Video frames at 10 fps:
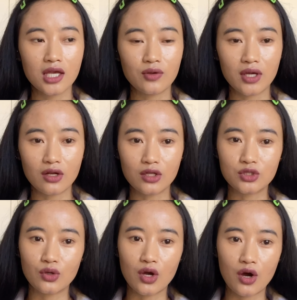You can
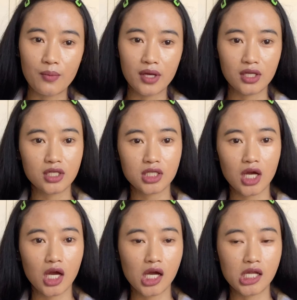also comment
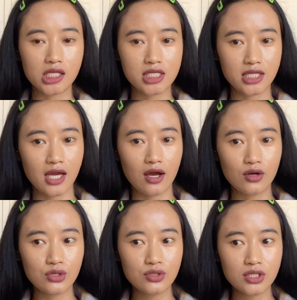
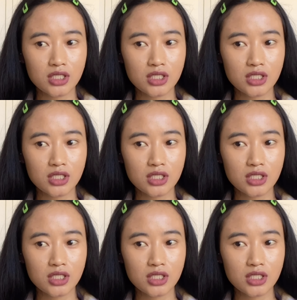down.